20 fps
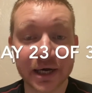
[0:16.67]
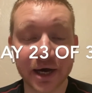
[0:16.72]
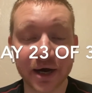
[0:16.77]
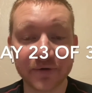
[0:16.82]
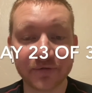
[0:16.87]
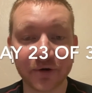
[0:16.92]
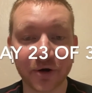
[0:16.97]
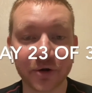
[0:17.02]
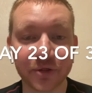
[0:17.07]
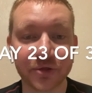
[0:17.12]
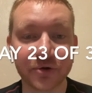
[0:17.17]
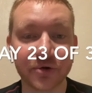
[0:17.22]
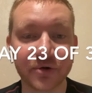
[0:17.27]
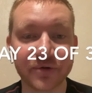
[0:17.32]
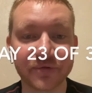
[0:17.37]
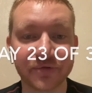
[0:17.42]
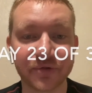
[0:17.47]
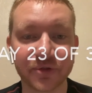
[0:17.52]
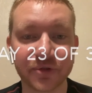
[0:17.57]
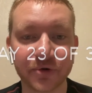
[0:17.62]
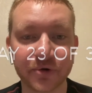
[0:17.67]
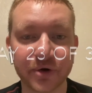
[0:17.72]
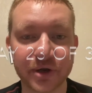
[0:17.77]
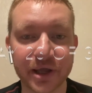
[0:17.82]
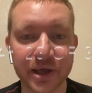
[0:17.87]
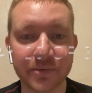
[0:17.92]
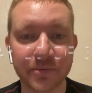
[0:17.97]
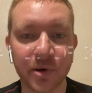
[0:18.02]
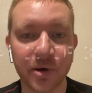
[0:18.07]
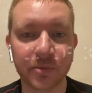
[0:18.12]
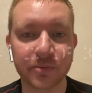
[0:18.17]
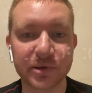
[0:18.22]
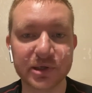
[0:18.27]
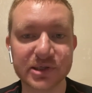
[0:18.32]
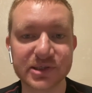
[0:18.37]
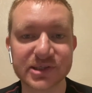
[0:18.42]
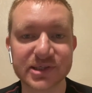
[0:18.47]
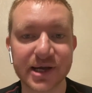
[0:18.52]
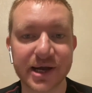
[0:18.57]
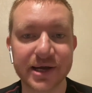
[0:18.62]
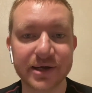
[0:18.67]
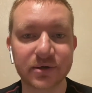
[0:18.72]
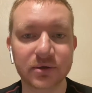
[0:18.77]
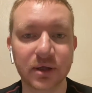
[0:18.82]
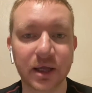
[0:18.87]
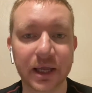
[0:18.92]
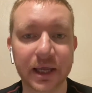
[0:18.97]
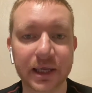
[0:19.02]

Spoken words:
of our 30 for 30 MLB style.